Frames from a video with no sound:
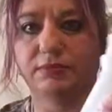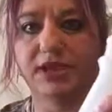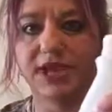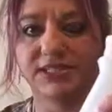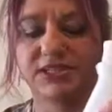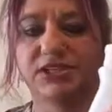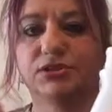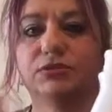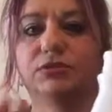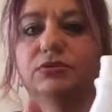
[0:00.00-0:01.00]

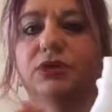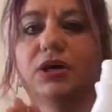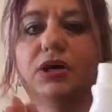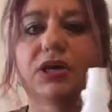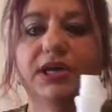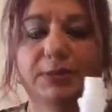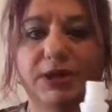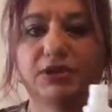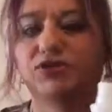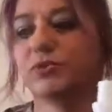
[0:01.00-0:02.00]
acetone, nail
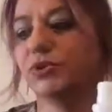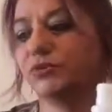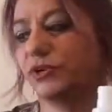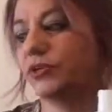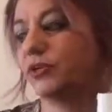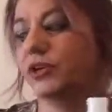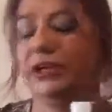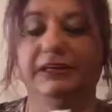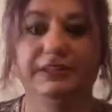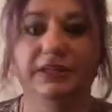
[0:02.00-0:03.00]
polish remover, or
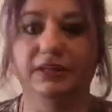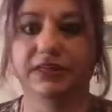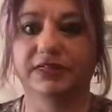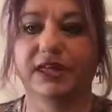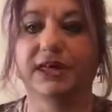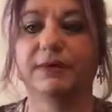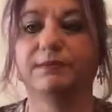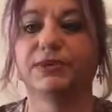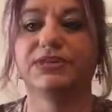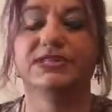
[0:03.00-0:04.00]
anything like that.
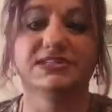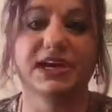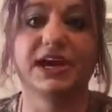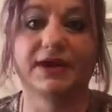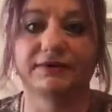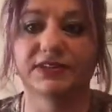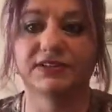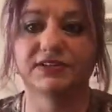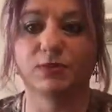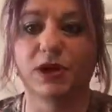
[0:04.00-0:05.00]
But since I have the
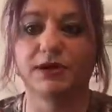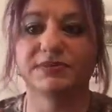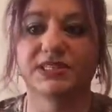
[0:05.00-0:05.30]
swabs